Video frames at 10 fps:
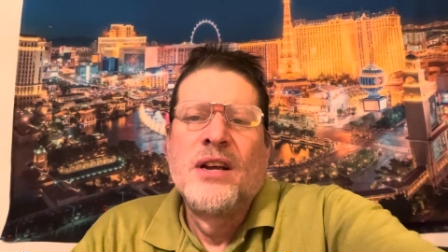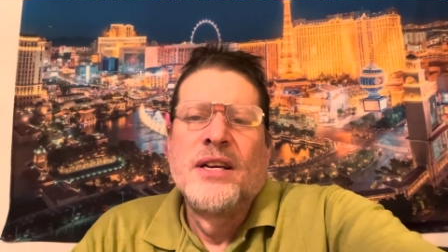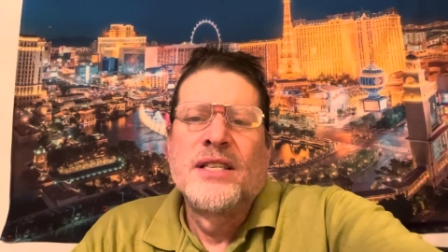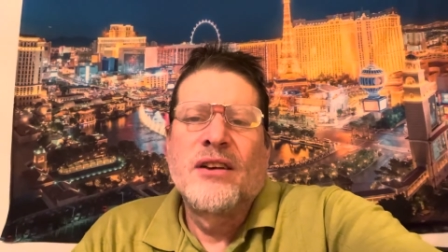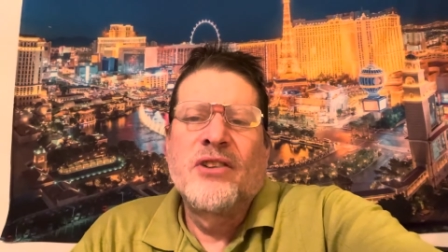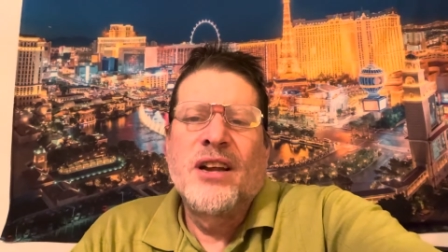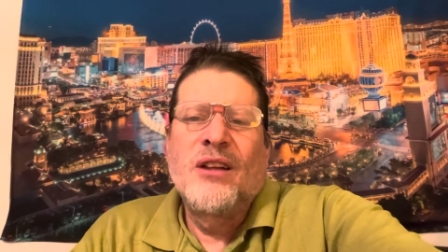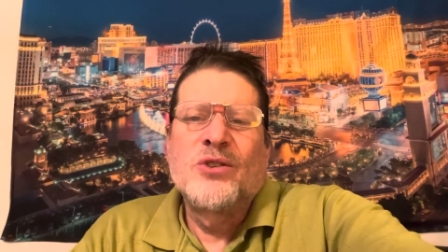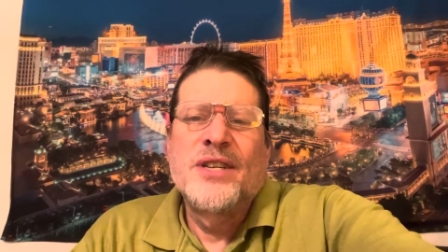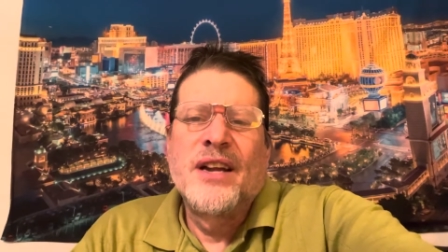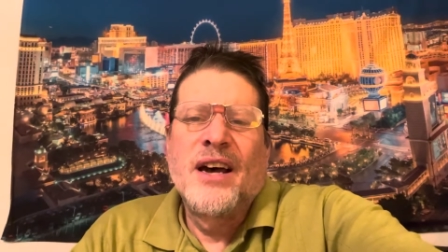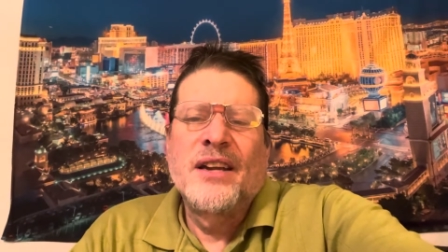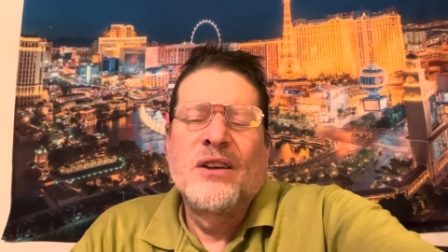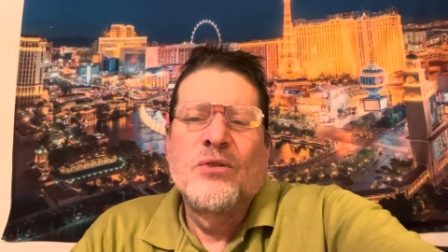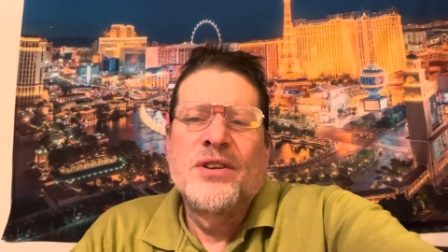$7
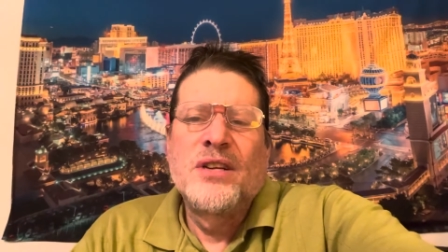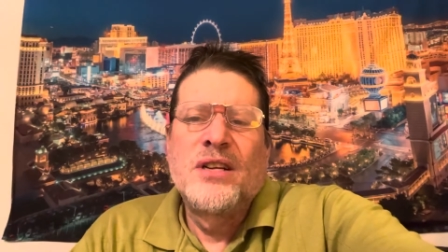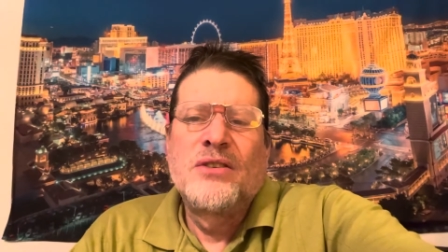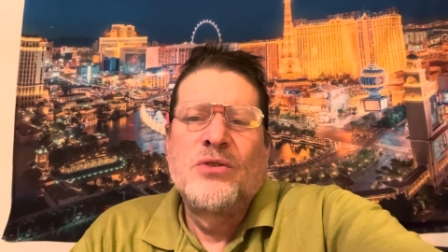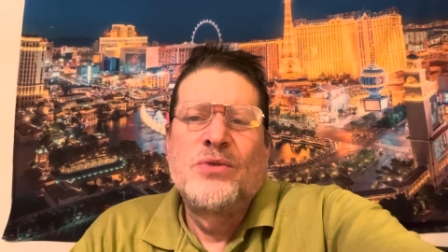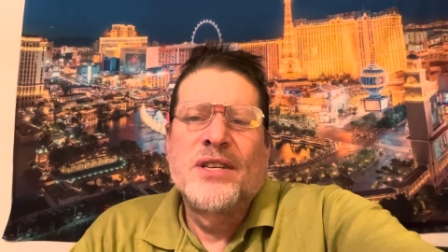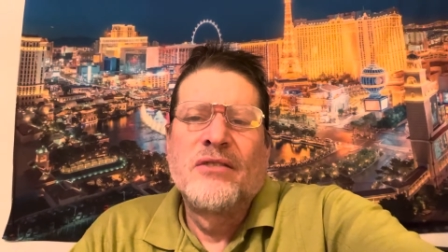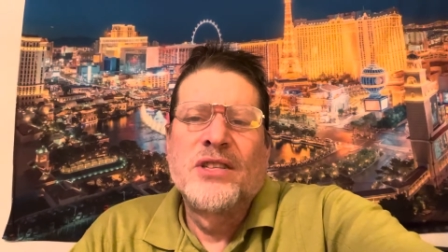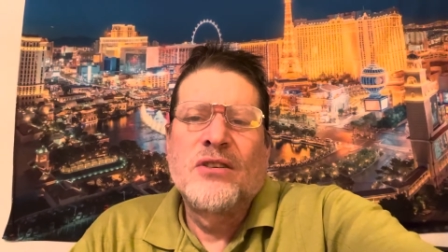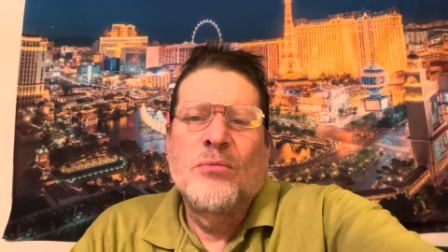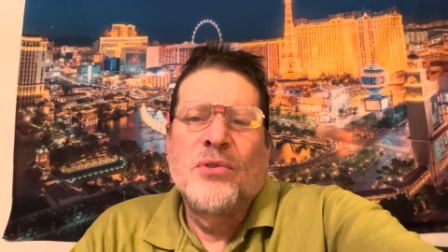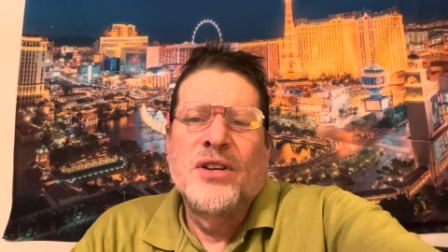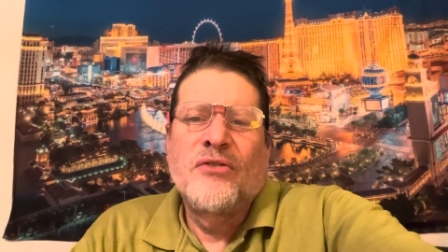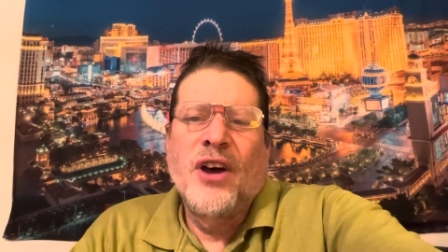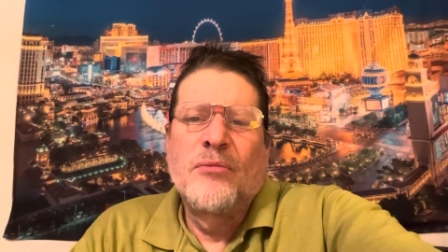non-guaranteed, two seven-star plays,
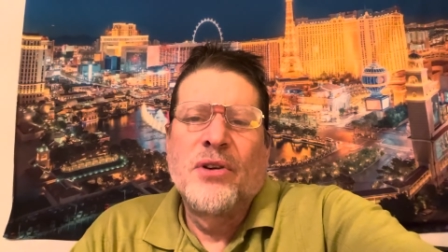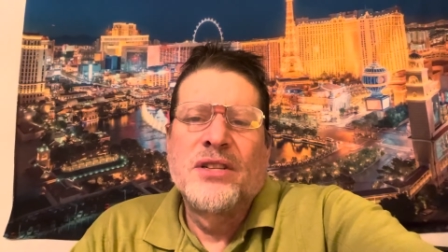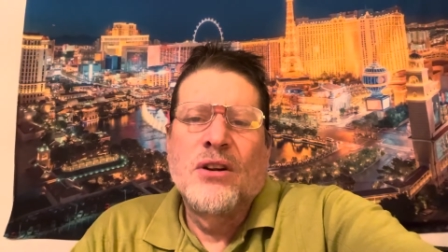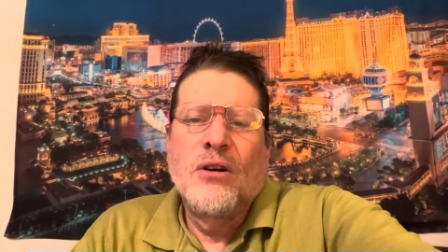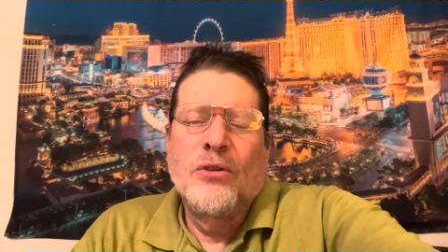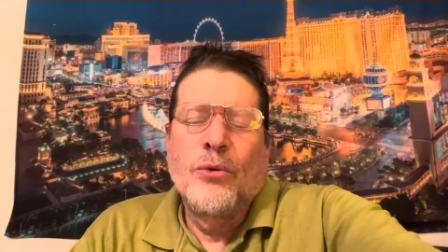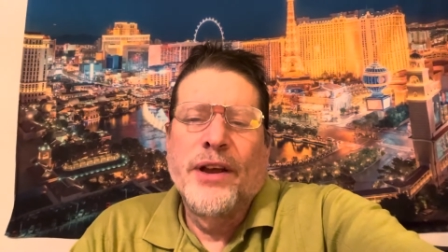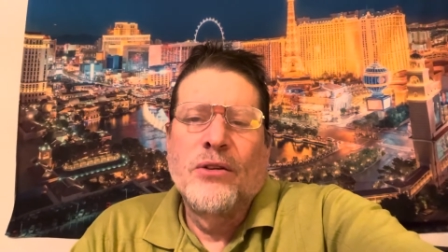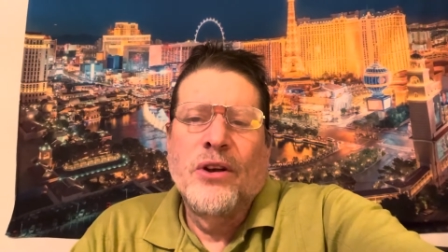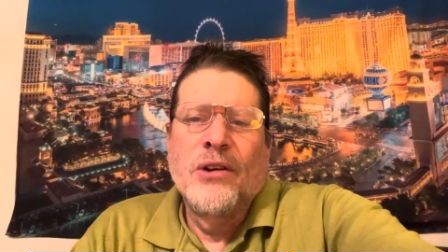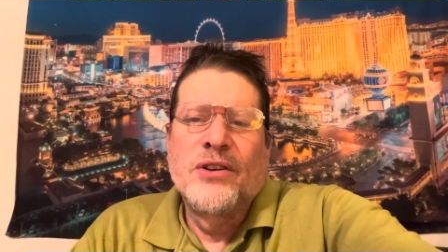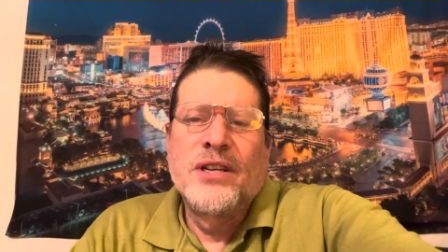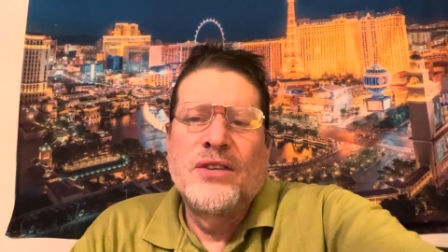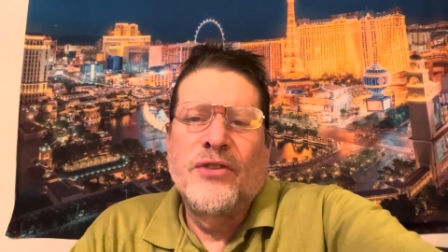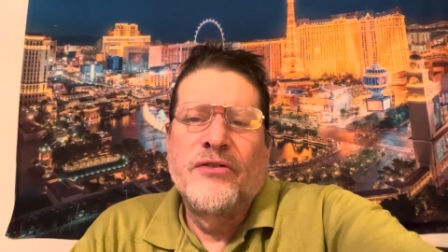five plays in all. The regular
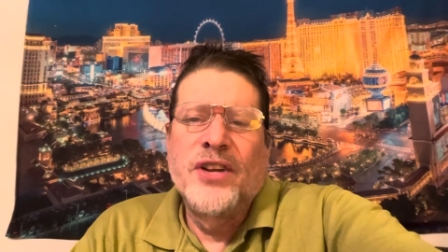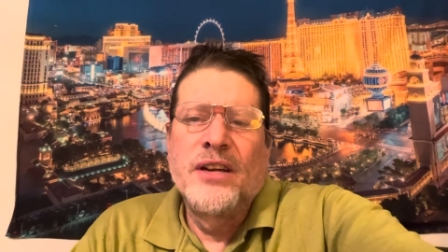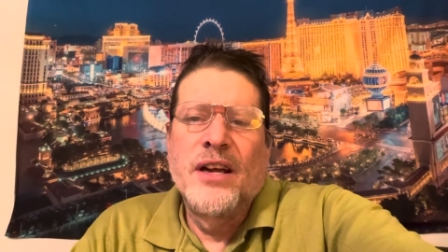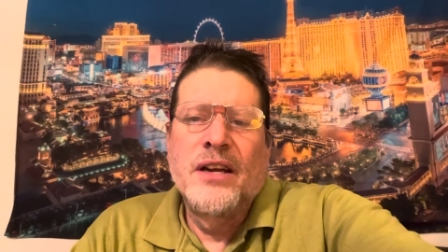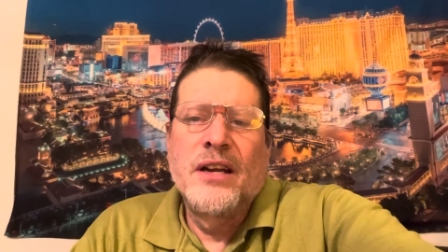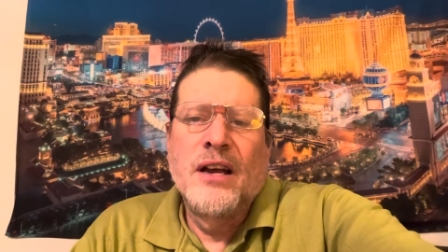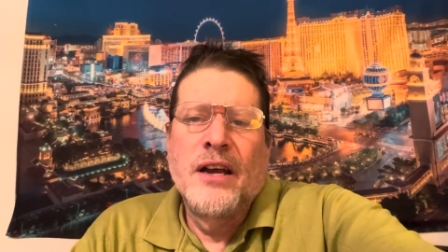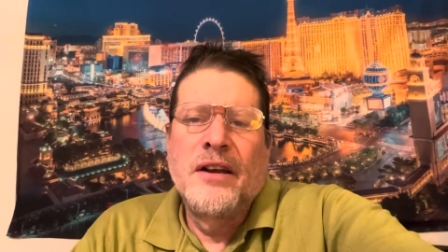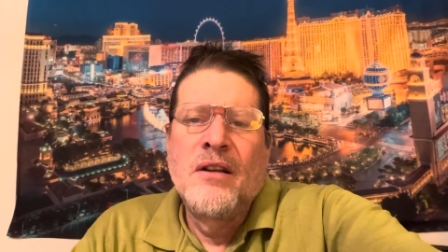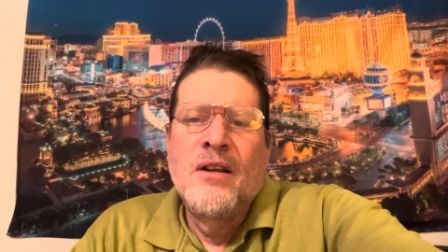guarantees, $15.99.